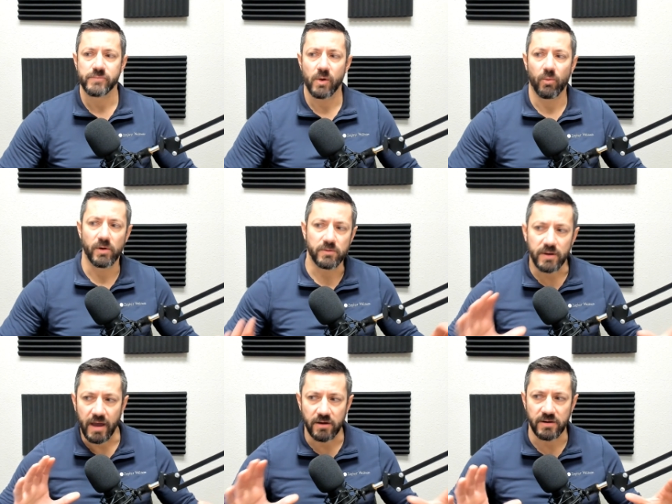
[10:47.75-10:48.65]
wondering
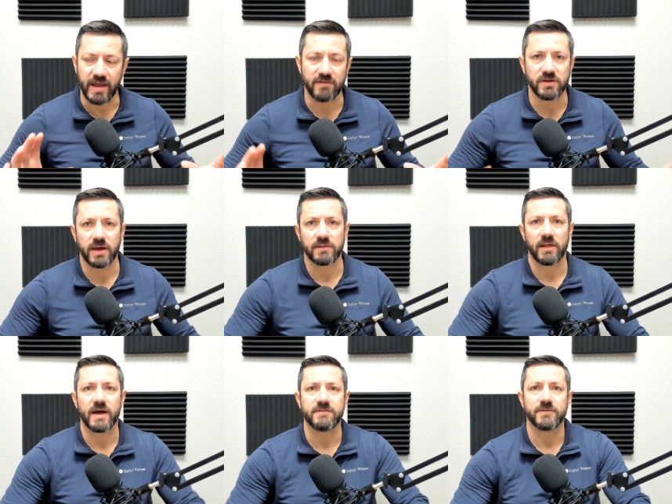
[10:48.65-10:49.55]
how to navigate life.